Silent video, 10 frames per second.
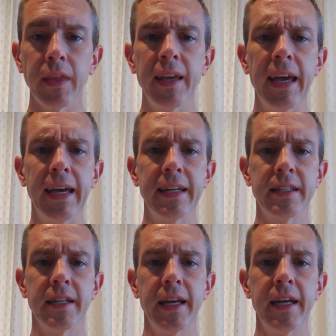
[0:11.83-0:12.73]
And
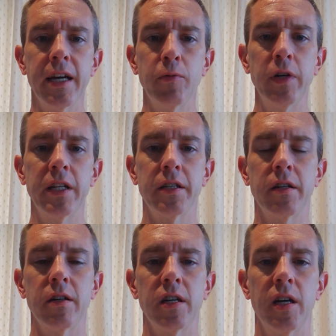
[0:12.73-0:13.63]
today I wanted to
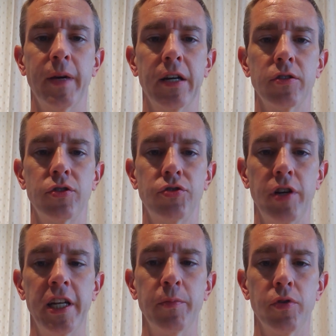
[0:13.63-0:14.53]
talk about
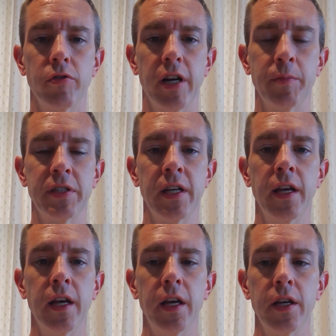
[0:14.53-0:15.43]
training programs.
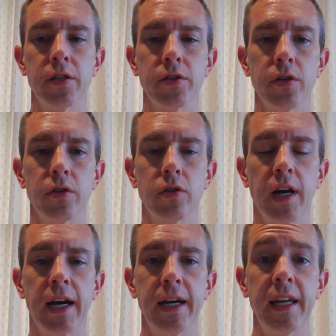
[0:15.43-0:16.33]
So
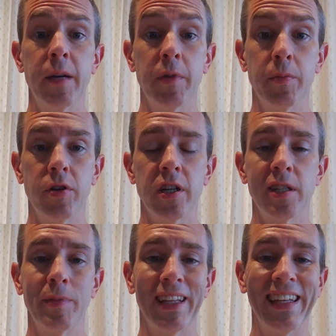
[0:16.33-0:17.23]
I am
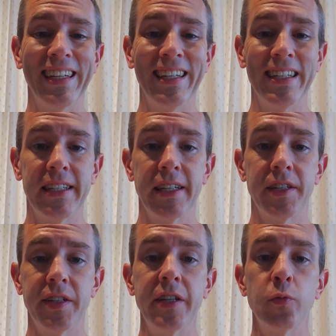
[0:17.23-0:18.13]
approximately
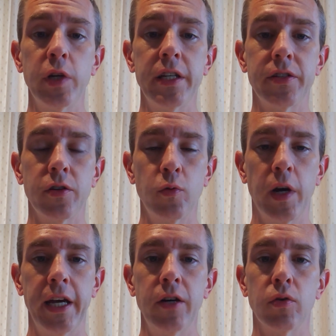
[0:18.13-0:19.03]
16 weeks
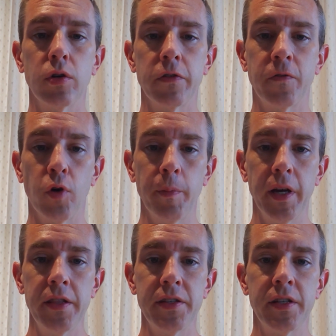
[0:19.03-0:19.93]
away, or 4
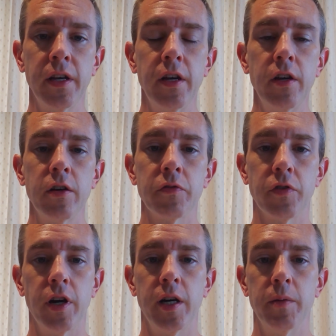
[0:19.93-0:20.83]
months,
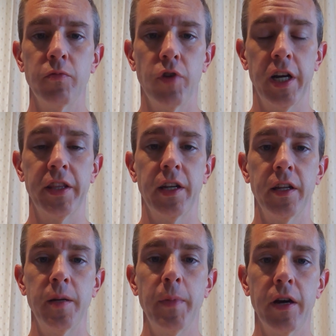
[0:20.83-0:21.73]
from running the
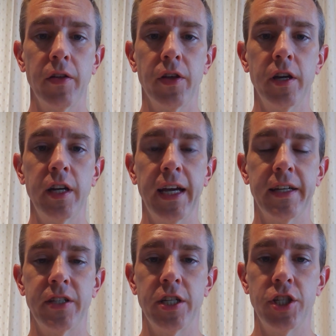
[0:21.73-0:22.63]
London Marathon
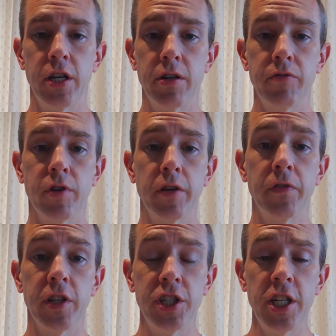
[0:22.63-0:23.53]
as a charity runner for
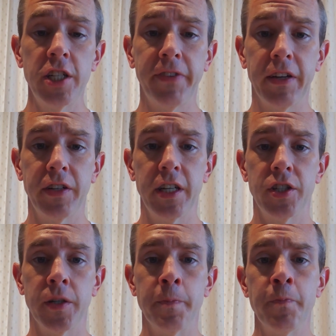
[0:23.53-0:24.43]
the Change Foundation.